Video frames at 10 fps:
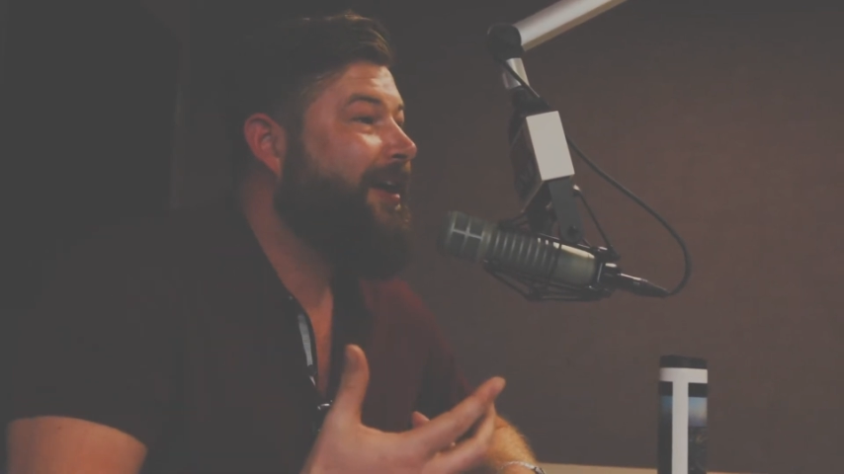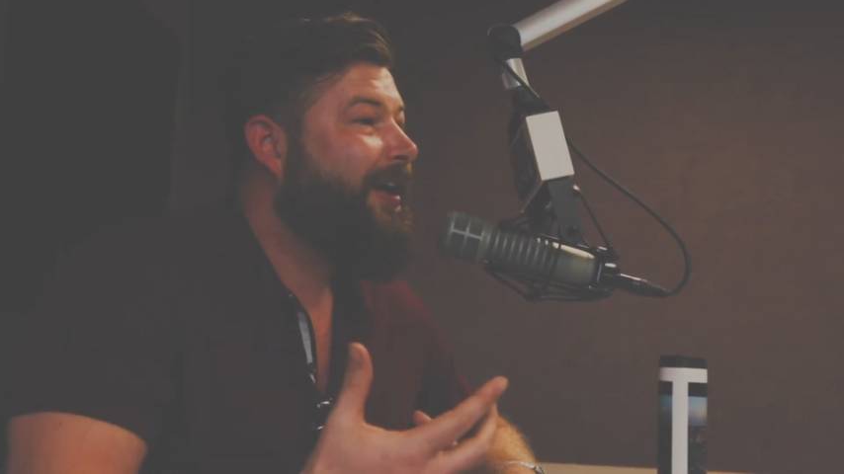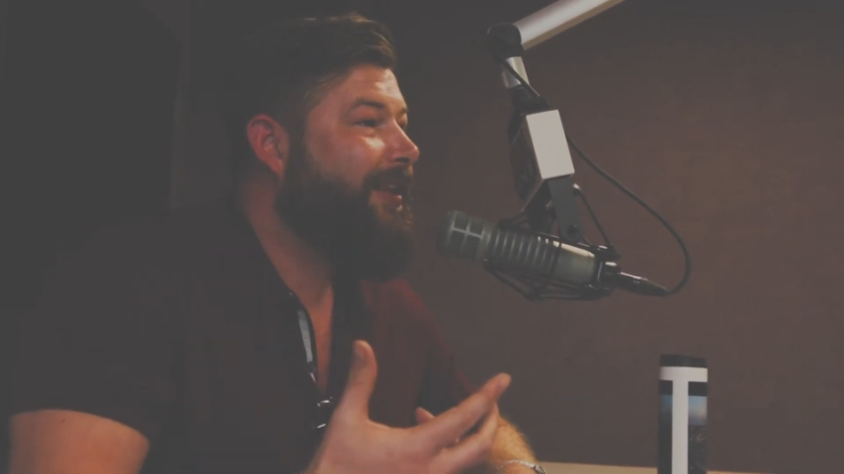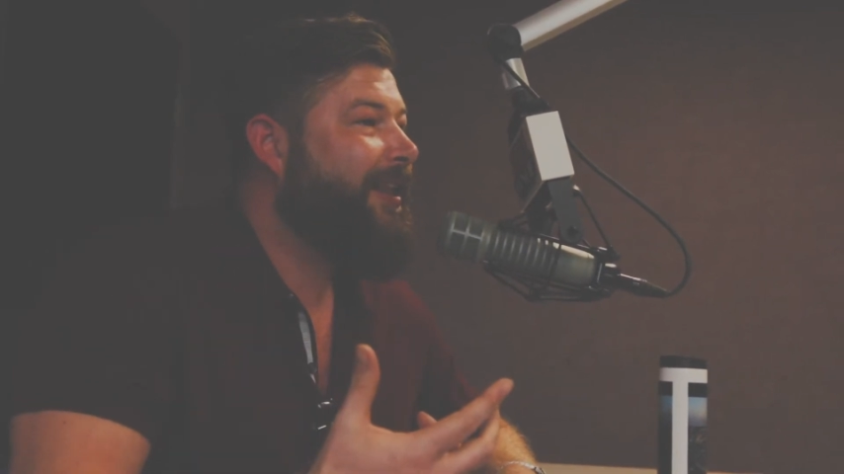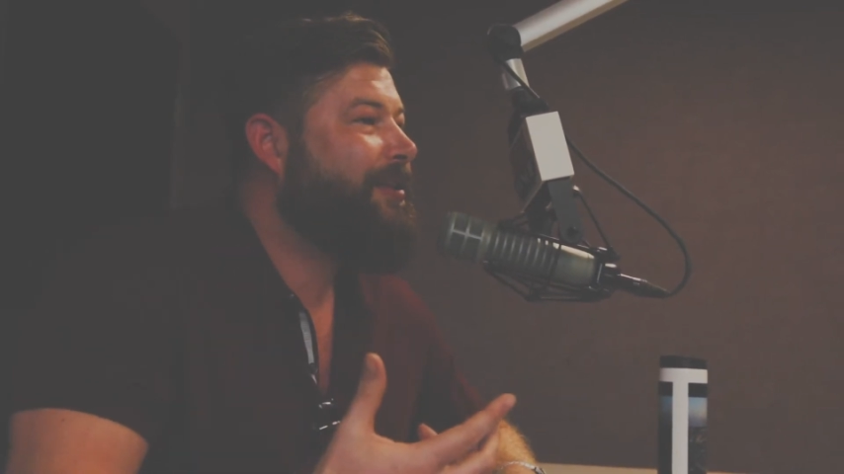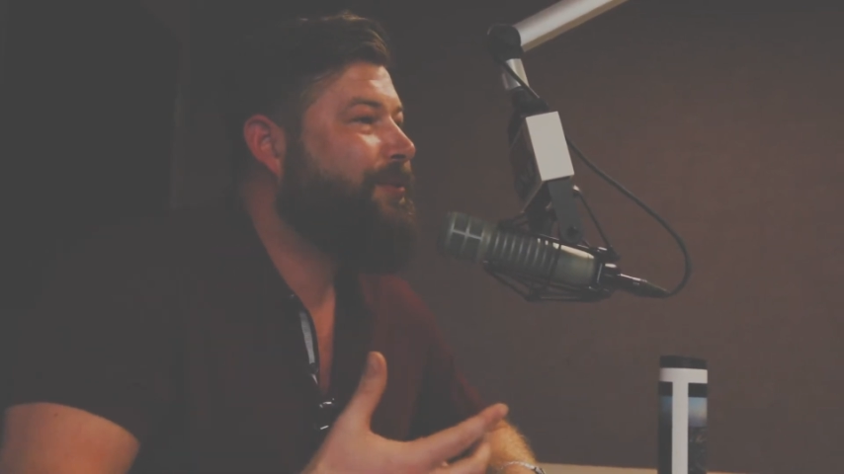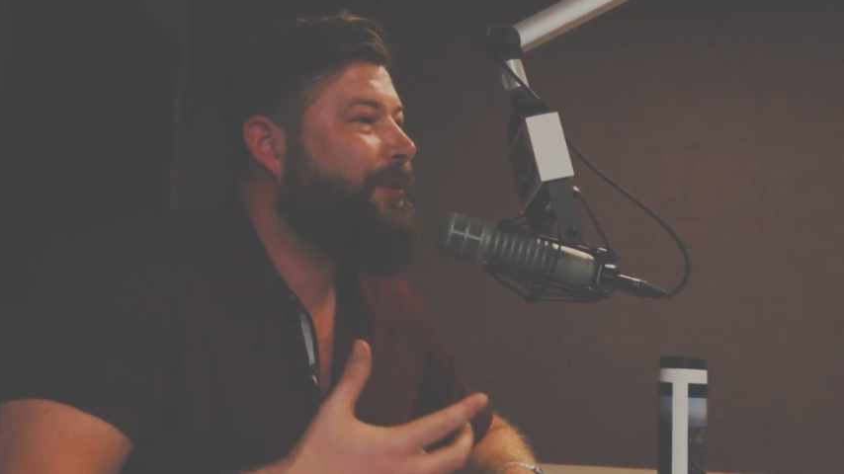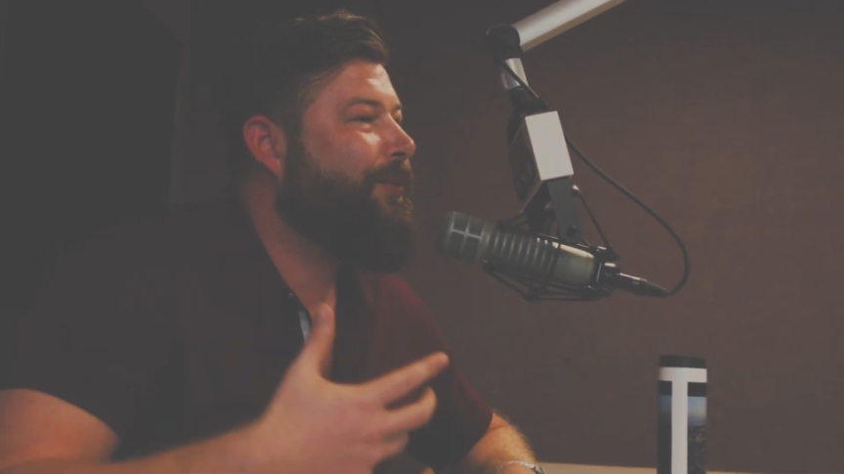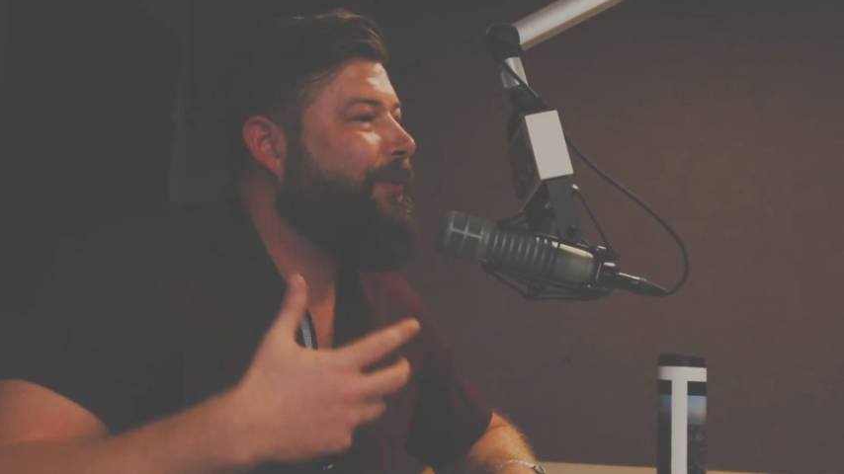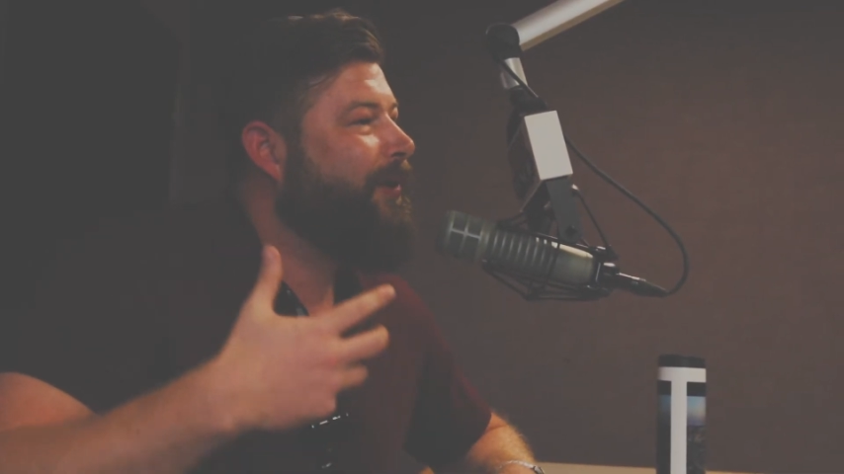And that's
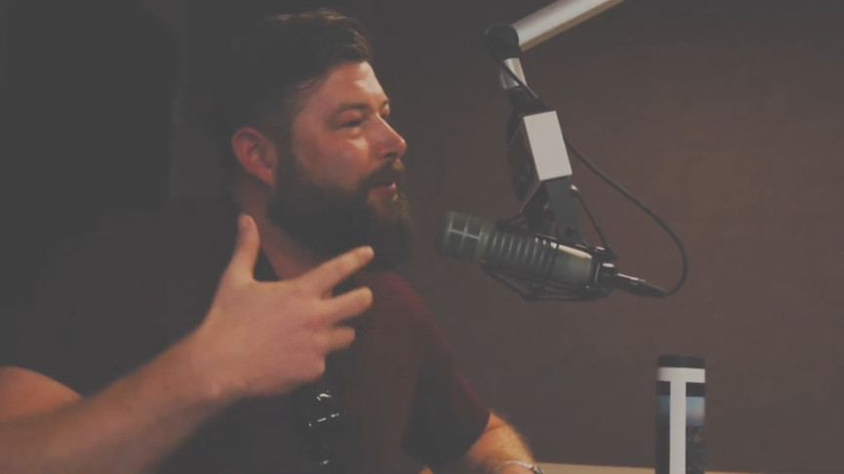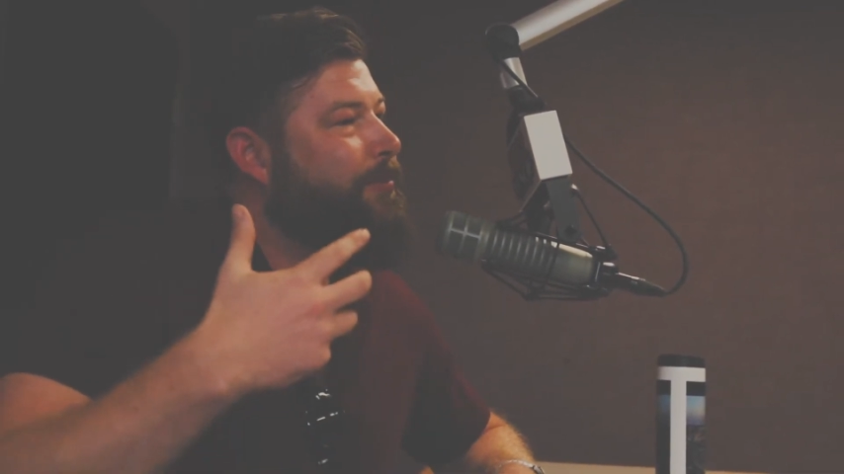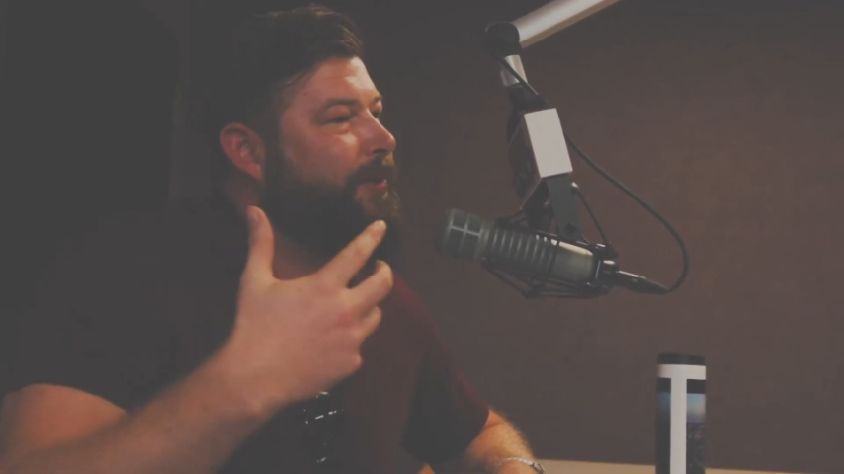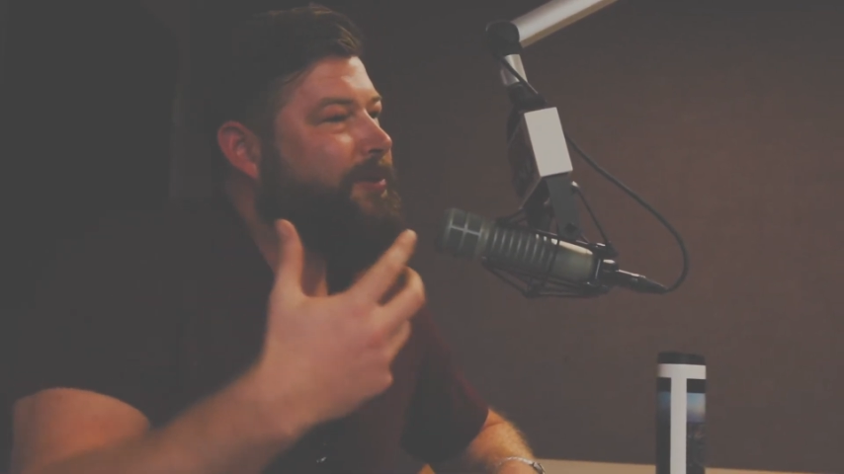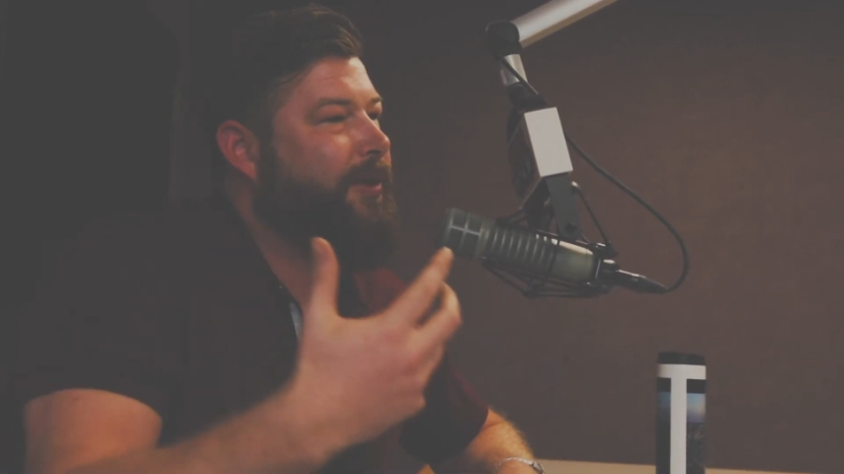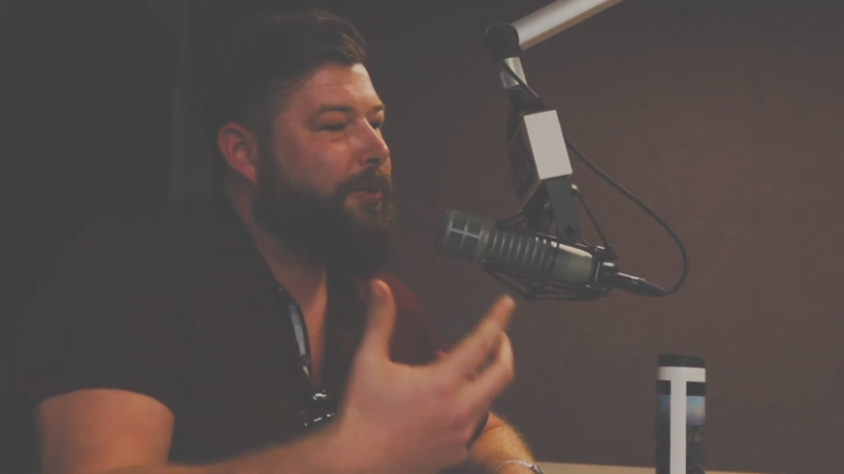what really builds a